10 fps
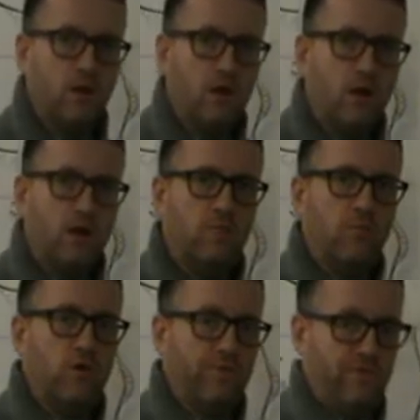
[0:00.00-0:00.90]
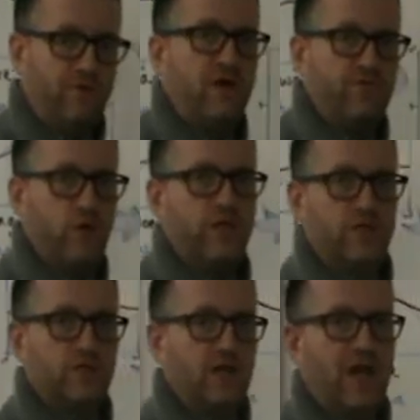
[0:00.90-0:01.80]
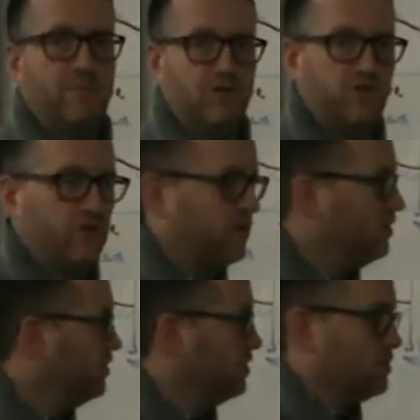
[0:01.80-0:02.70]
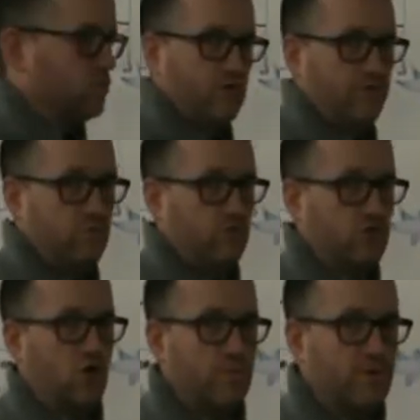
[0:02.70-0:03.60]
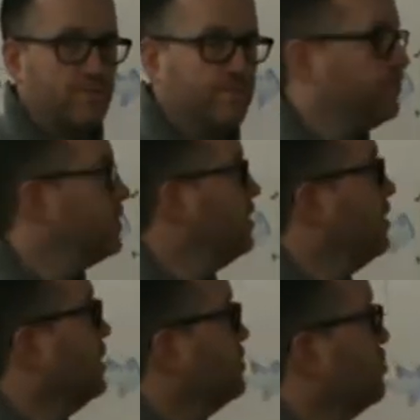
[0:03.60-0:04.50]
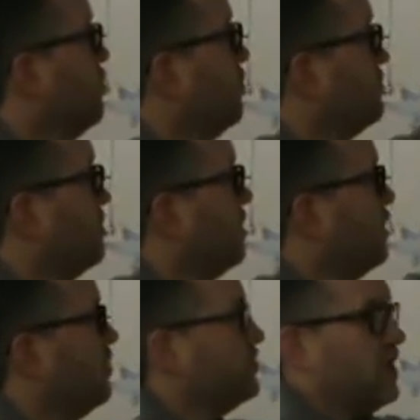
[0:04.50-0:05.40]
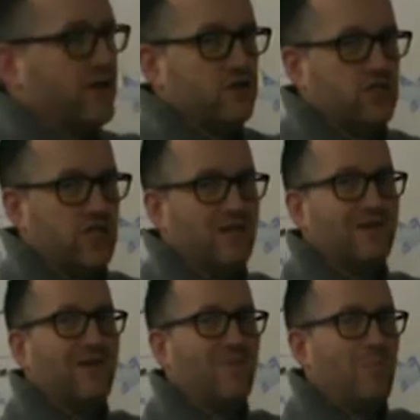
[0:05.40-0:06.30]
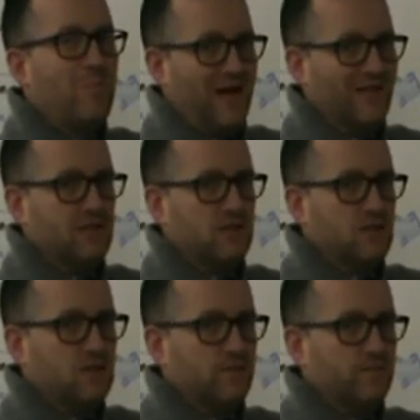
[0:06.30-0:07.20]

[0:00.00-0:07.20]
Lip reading: Of the 5 questions in atmosphere, this is one of the most common. It's called the Earth's energy balance.